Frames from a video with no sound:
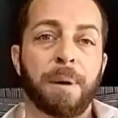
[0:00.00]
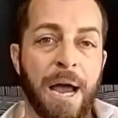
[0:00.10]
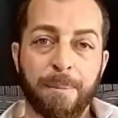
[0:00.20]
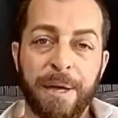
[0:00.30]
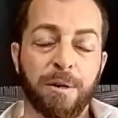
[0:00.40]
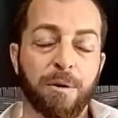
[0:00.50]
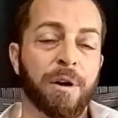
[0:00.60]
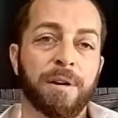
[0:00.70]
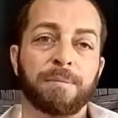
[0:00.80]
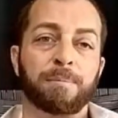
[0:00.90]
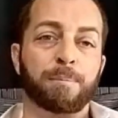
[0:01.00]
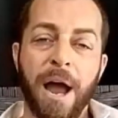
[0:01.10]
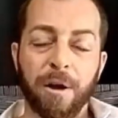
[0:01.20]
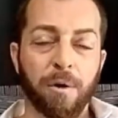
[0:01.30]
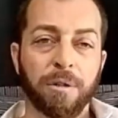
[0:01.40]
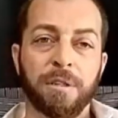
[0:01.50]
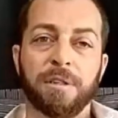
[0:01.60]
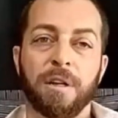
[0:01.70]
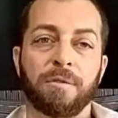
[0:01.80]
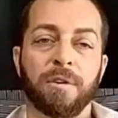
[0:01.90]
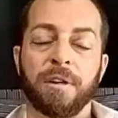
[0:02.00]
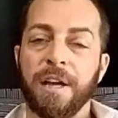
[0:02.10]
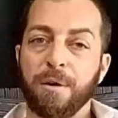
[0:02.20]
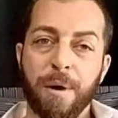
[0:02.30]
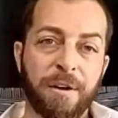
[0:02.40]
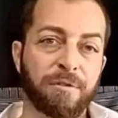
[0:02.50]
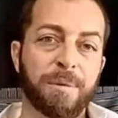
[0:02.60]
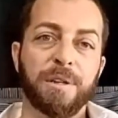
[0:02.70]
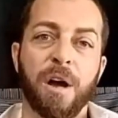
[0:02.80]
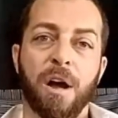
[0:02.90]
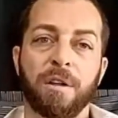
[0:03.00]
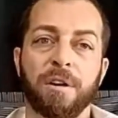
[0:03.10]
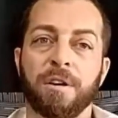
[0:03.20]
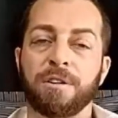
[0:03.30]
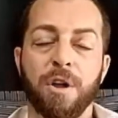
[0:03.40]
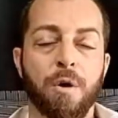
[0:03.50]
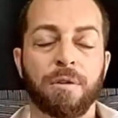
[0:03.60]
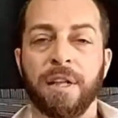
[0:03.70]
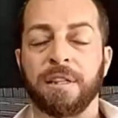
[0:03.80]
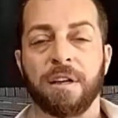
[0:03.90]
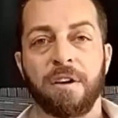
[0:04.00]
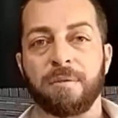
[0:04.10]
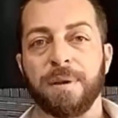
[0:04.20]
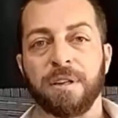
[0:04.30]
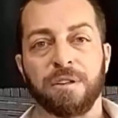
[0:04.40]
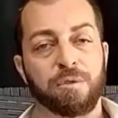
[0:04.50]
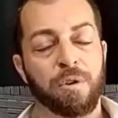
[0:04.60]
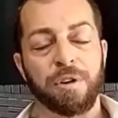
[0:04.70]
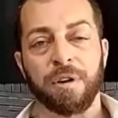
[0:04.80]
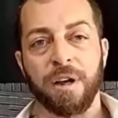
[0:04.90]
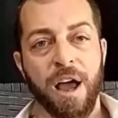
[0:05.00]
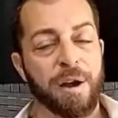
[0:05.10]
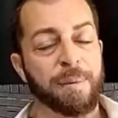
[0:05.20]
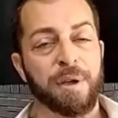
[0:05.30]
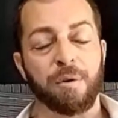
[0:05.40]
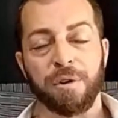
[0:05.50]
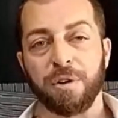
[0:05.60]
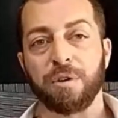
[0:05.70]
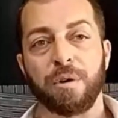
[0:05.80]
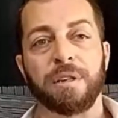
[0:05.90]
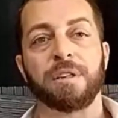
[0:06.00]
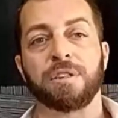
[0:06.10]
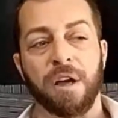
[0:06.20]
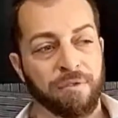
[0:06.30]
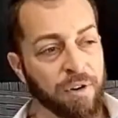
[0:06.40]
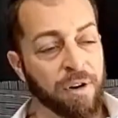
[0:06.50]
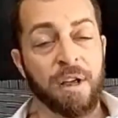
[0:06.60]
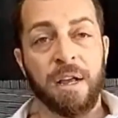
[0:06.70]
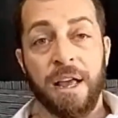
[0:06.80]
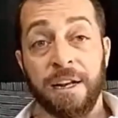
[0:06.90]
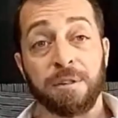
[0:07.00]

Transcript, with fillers: buy Bitcoin, buy gold and silver, get away from the dollar, don't let the government control your economy or you're going to suffer. And